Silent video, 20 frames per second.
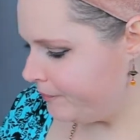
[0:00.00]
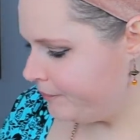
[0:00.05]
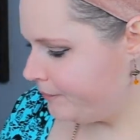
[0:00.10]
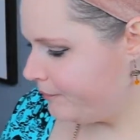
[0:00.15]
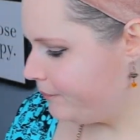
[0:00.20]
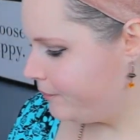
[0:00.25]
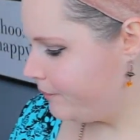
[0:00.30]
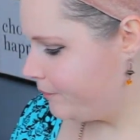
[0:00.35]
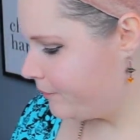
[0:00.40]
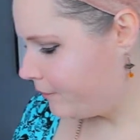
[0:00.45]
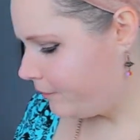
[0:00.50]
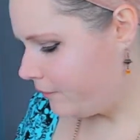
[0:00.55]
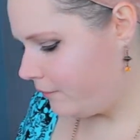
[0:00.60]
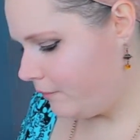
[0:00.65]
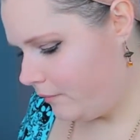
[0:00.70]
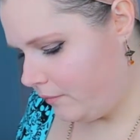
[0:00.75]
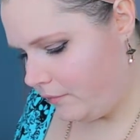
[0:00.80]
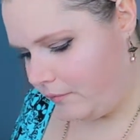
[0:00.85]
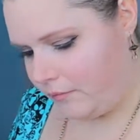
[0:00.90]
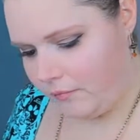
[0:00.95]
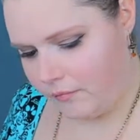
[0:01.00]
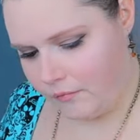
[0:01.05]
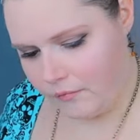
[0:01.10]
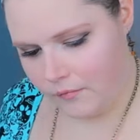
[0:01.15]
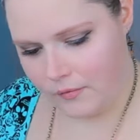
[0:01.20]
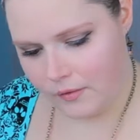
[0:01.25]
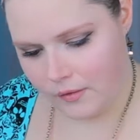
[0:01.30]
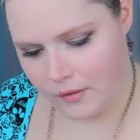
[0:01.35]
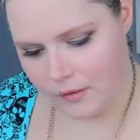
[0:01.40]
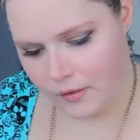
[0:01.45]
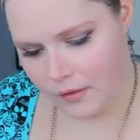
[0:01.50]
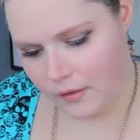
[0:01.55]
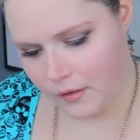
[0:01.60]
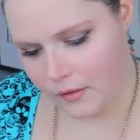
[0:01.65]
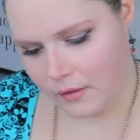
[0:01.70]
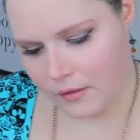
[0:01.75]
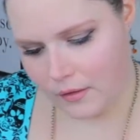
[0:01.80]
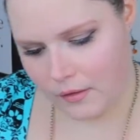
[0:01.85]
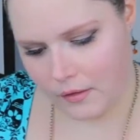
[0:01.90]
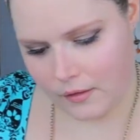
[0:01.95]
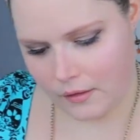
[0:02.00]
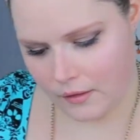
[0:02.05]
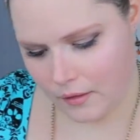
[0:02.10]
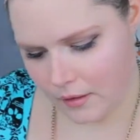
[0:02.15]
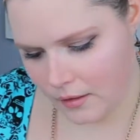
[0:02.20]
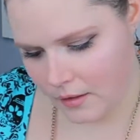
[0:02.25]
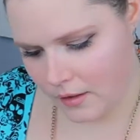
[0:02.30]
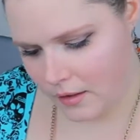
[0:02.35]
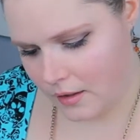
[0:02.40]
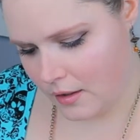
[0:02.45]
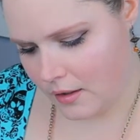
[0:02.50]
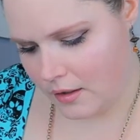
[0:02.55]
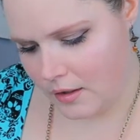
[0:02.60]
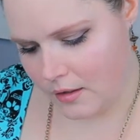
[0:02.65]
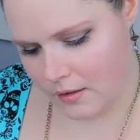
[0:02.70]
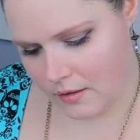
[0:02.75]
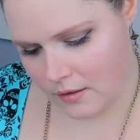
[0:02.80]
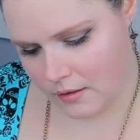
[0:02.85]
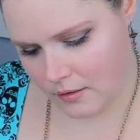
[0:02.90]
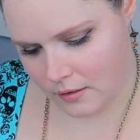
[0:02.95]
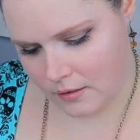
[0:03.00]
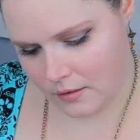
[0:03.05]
Nobody speaks.